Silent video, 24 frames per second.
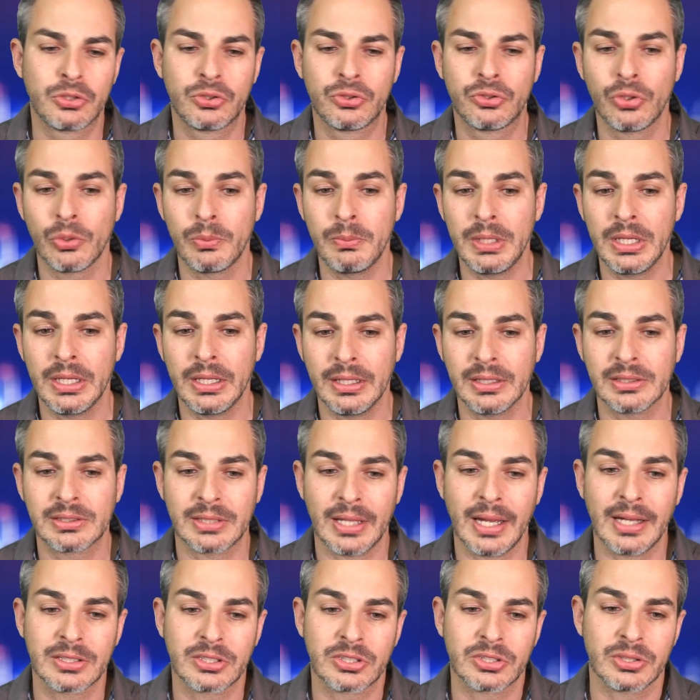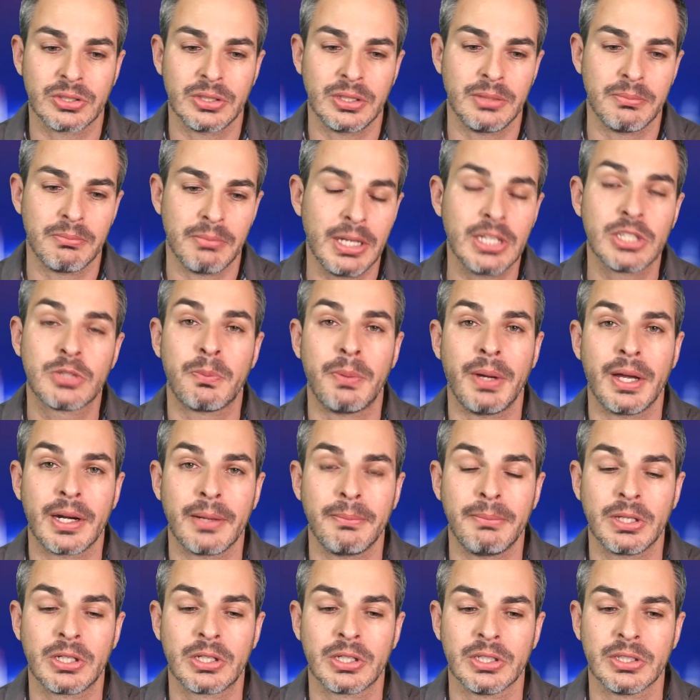To me, it's actually much better
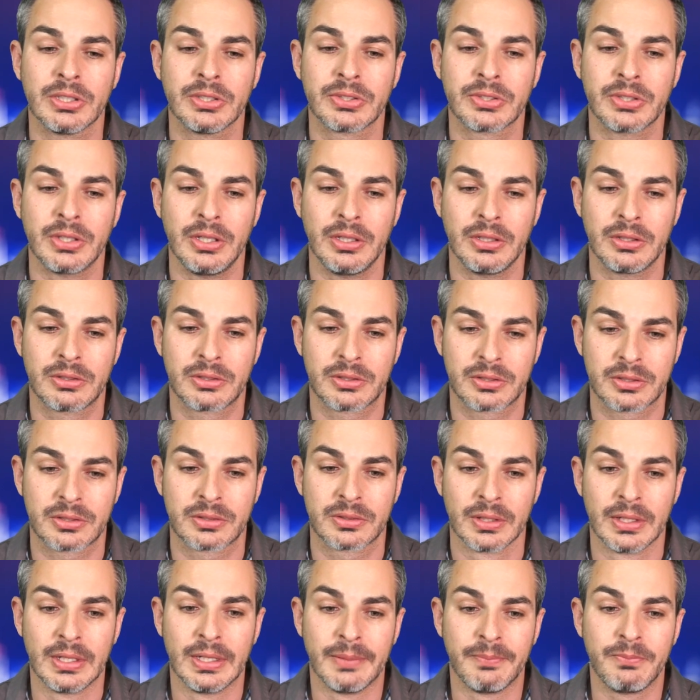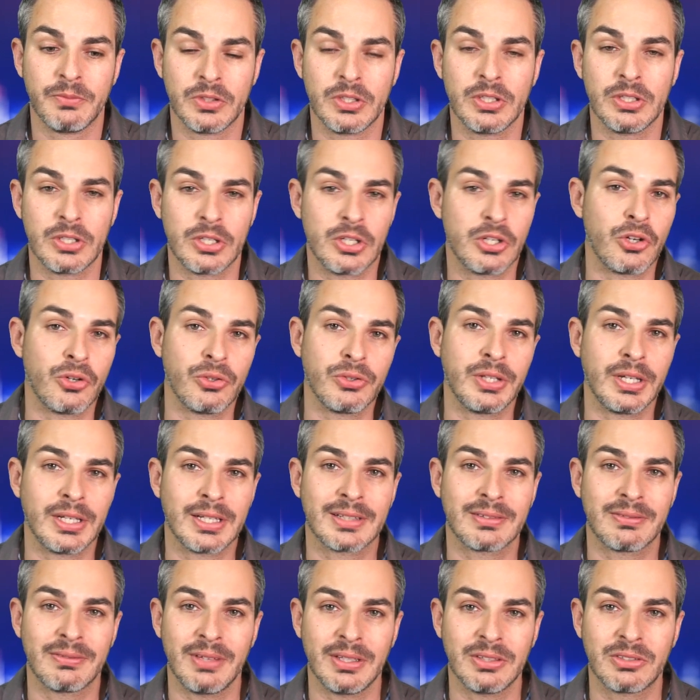because it's, you know,
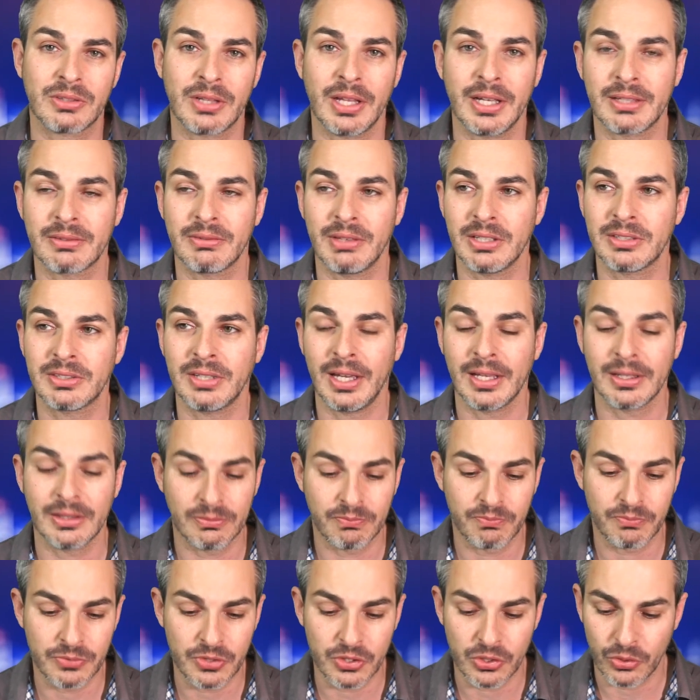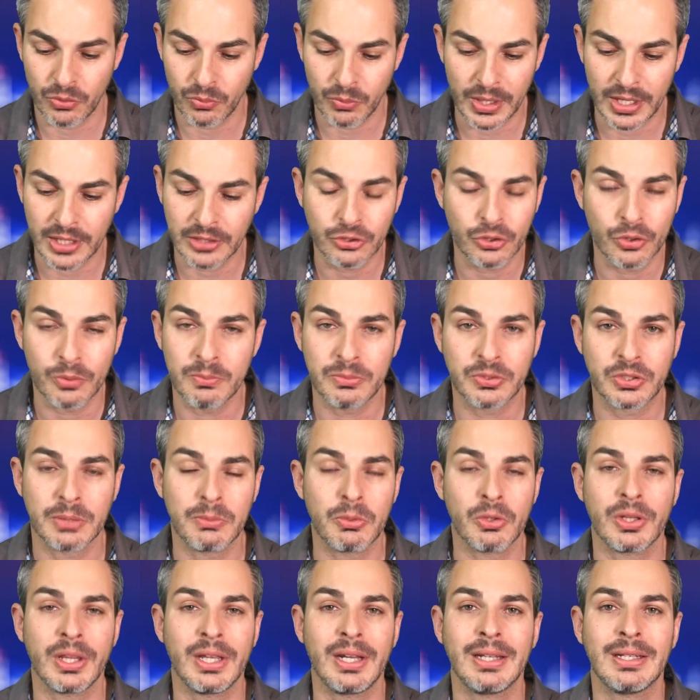like they said, you know, while you
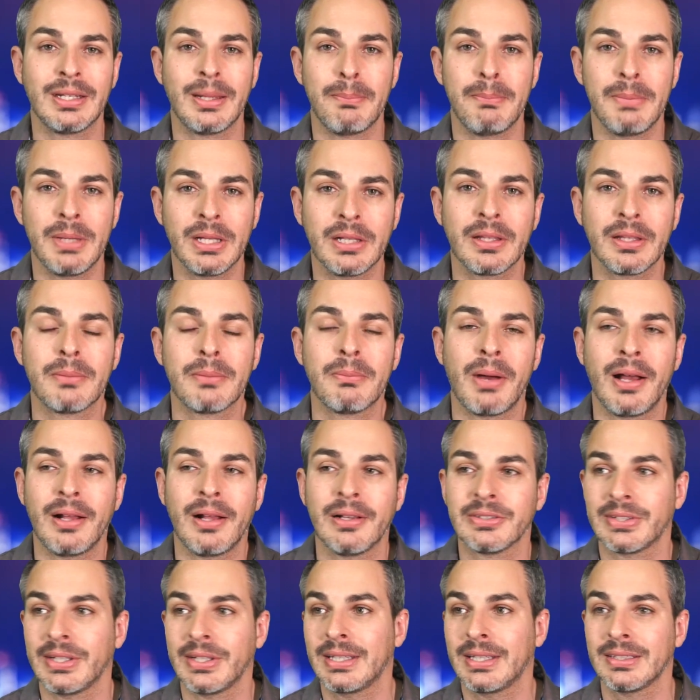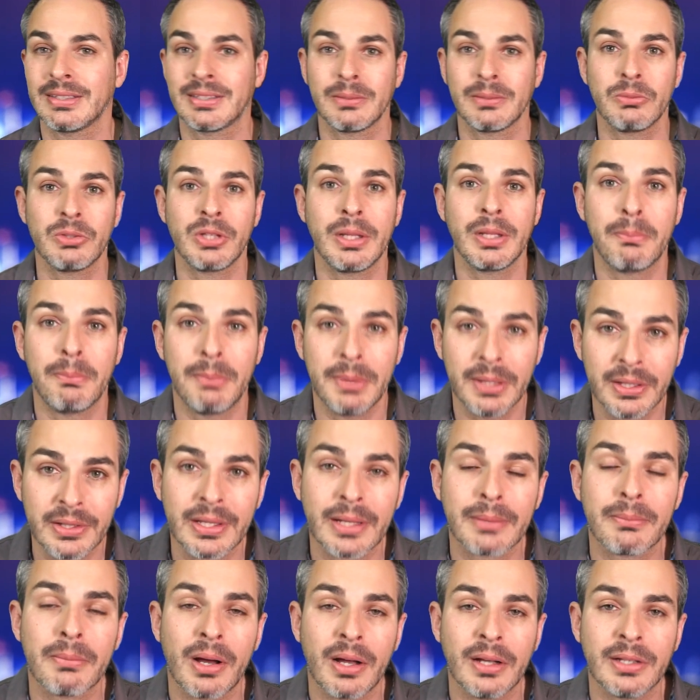simulated a million miles, they can simulate a
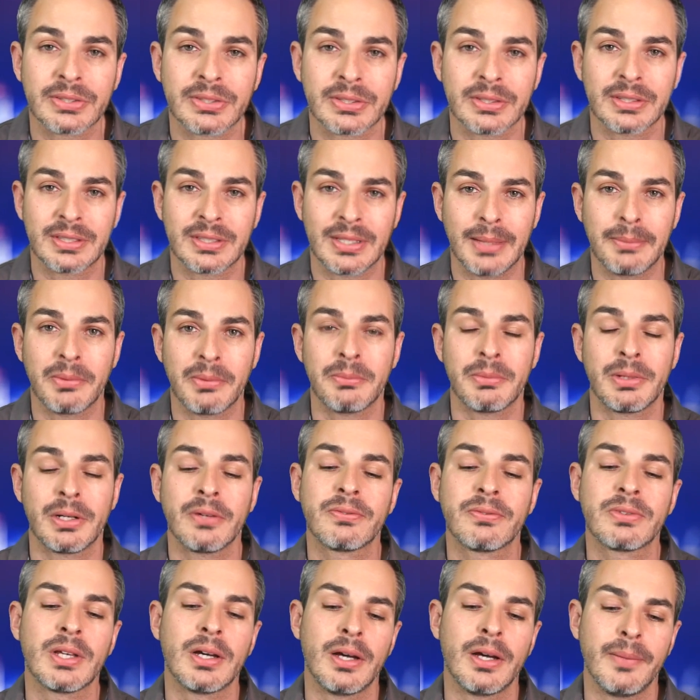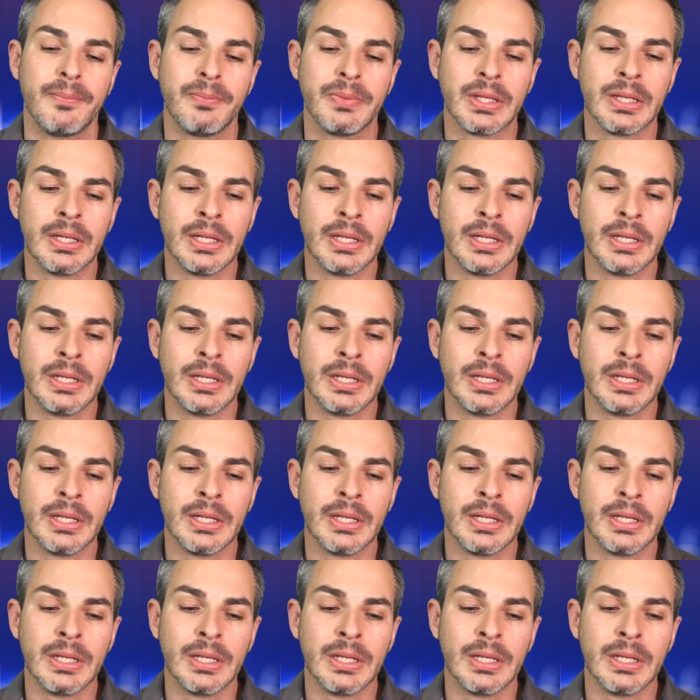billion miles in the same amount of time.